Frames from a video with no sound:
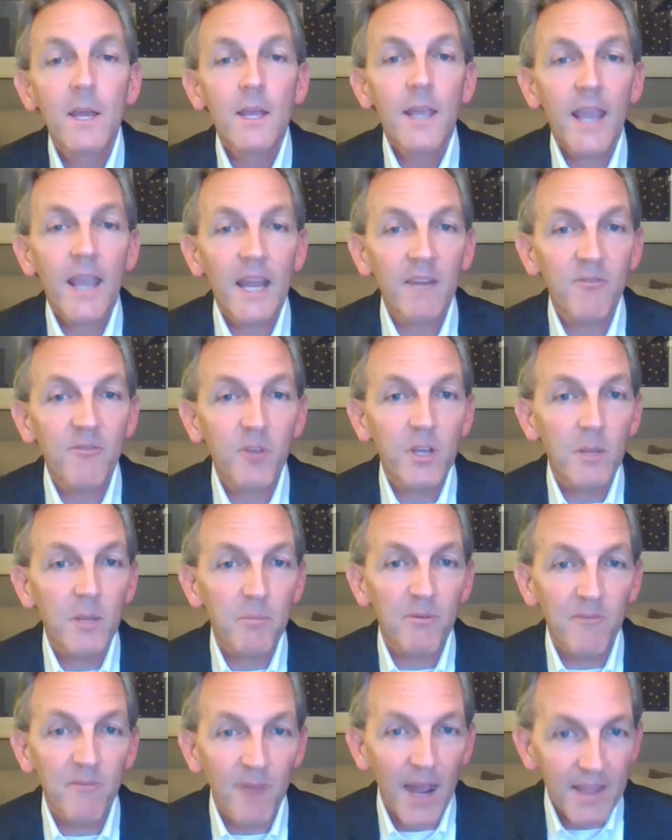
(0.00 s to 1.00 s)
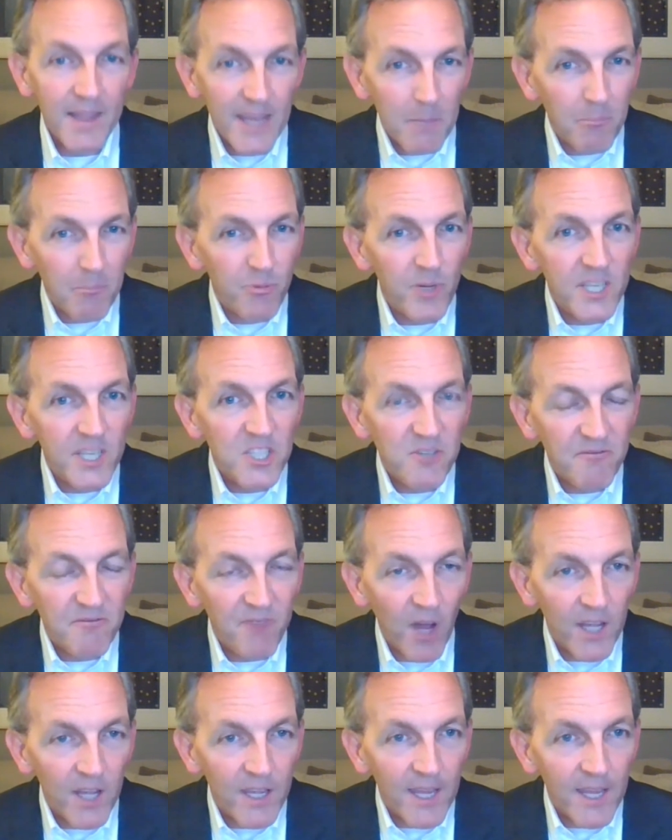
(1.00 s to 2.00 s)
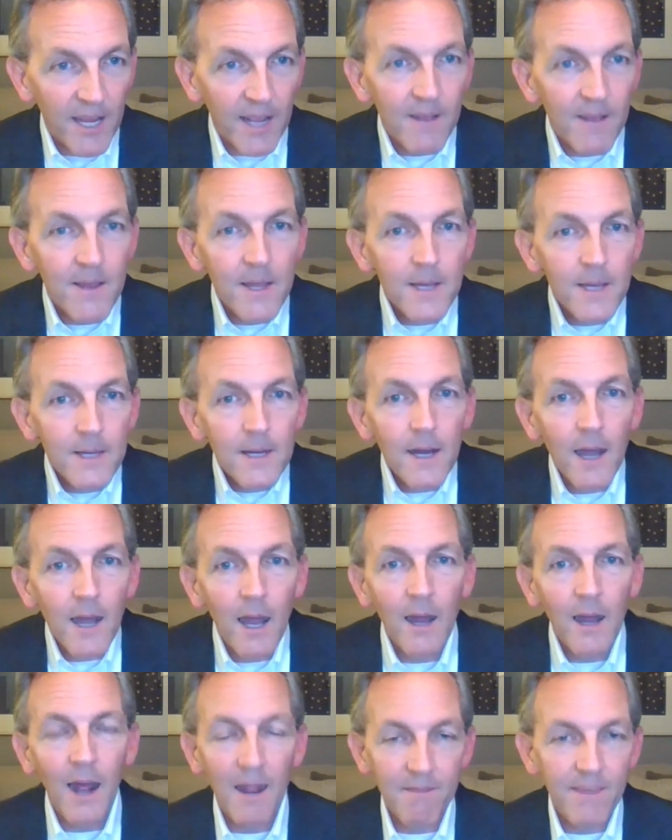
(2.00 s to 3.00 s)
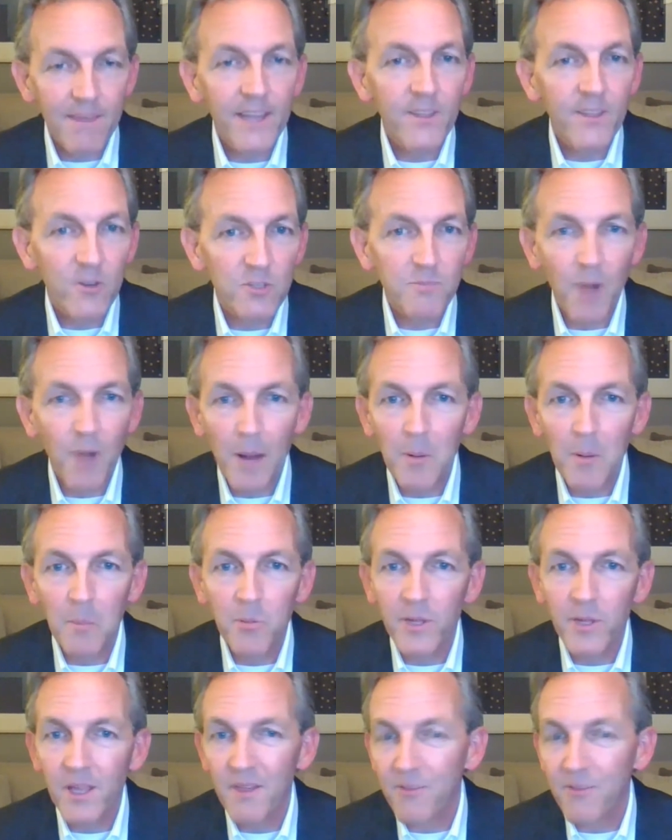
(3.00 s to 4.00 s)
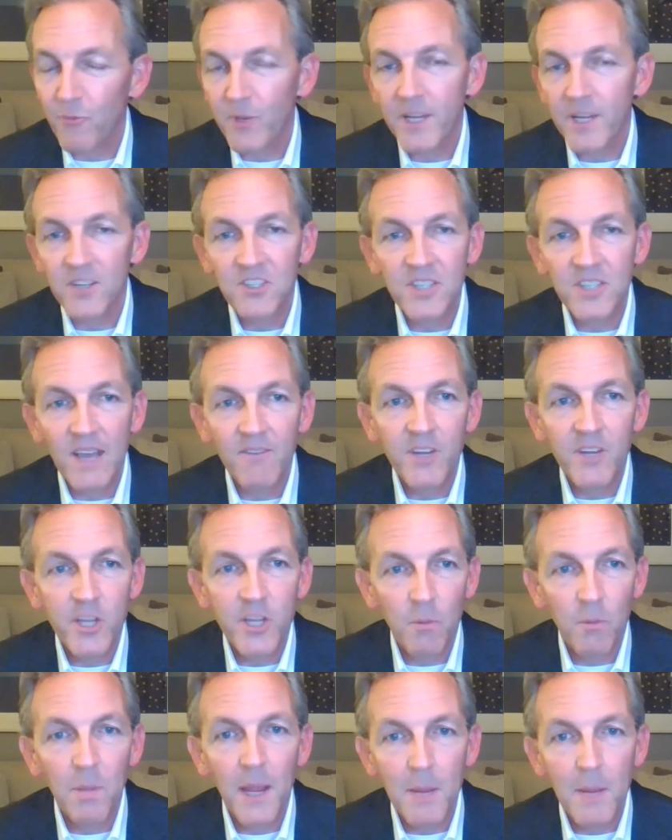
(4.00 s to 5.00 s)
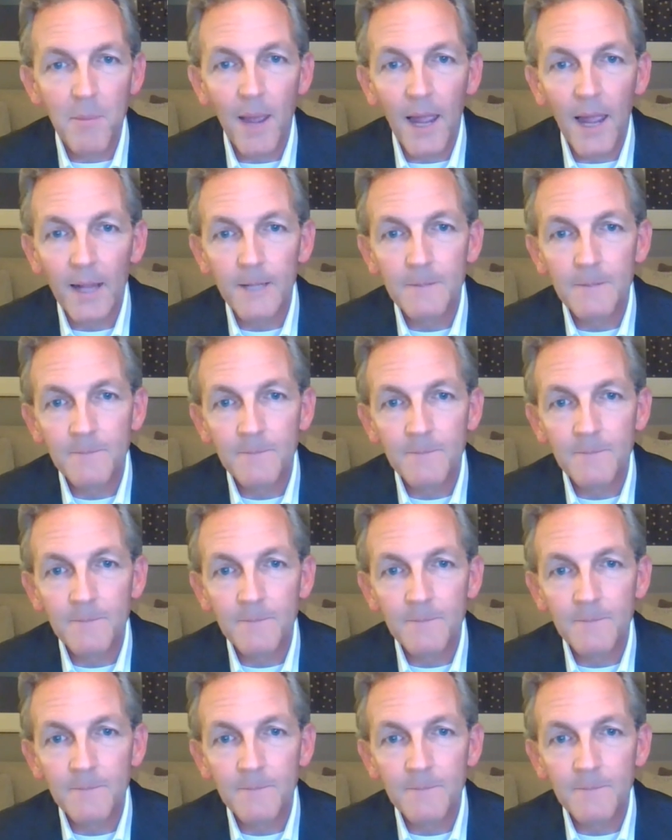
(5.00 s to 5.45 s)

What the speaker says: And if you can provide that bridge funding, I think there's probably a 3 to 7 year payback.